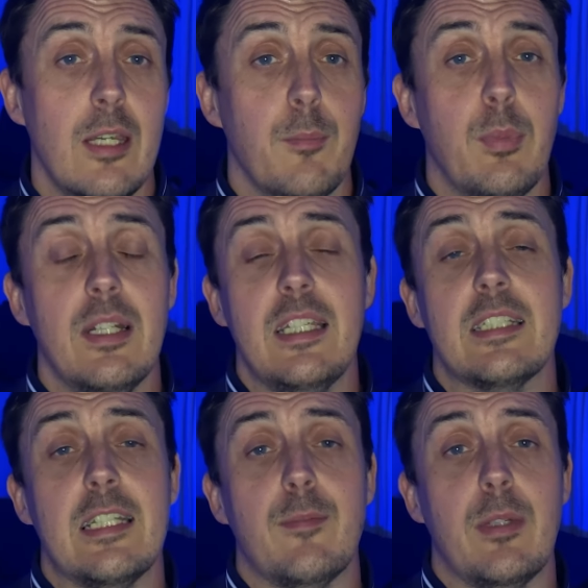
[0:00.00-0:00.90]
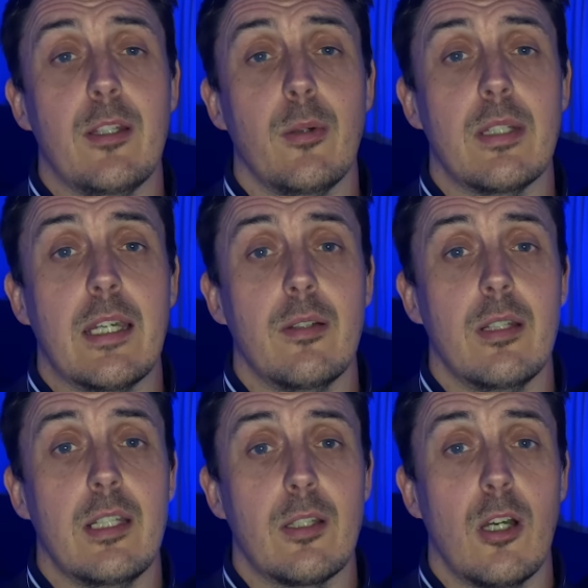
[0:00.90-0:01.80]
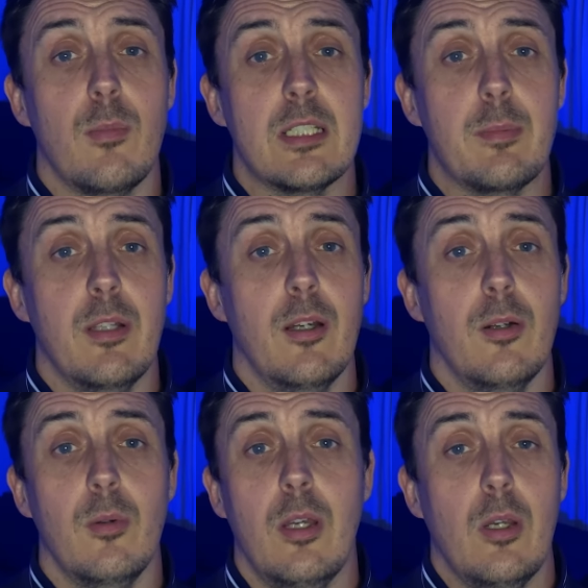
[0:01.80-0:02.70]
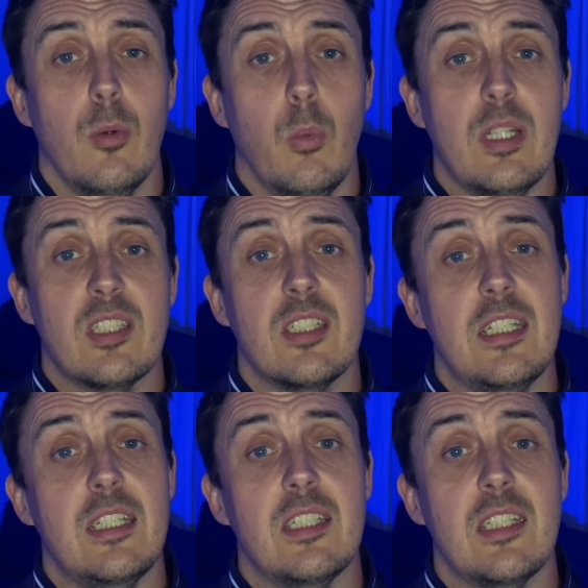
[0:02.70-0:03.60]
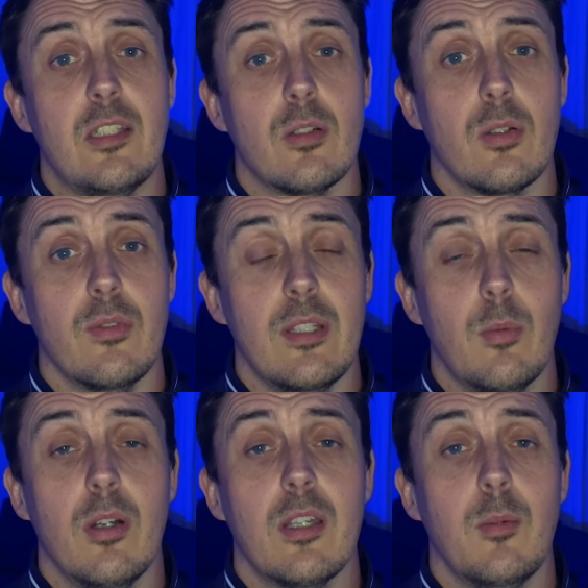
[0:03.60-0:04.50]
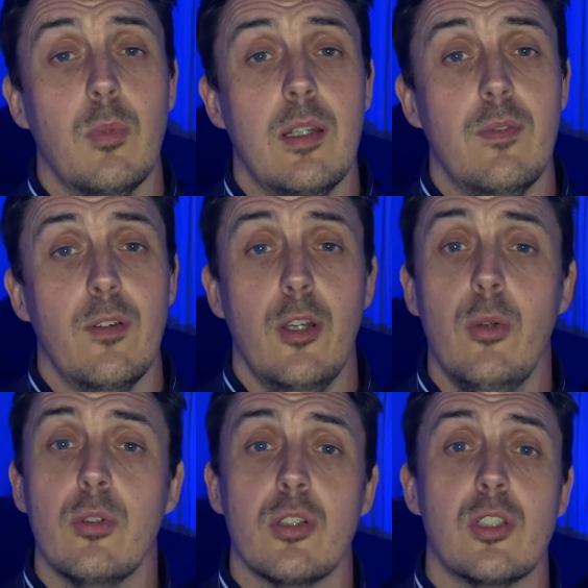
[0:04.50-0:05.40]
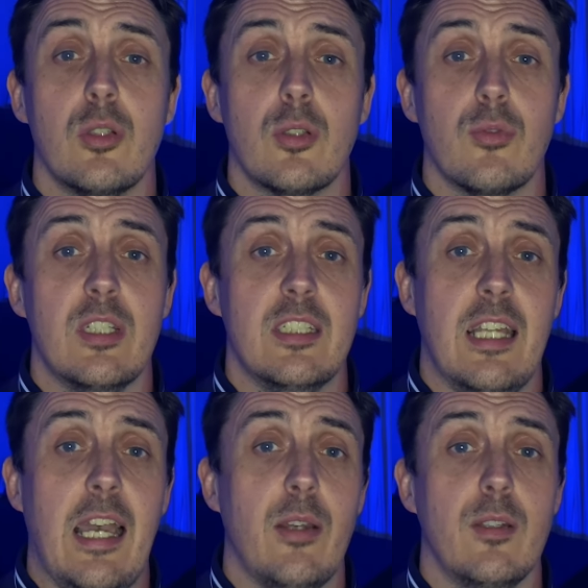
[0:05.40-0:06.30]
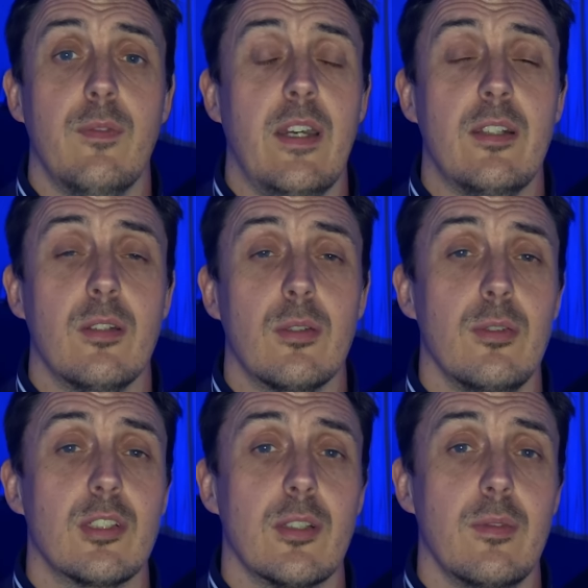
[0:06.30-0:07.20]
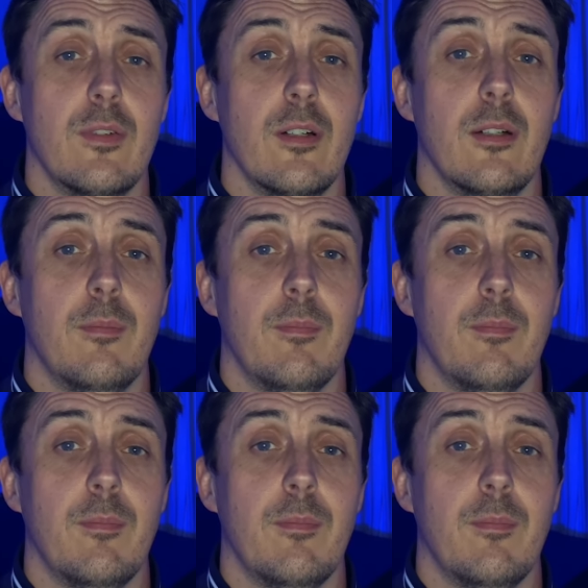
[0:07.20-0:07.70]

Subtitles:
please leave me a note down in the comments below, which CDC you're currently working with, who your tutor is, and how you're finding the course so far.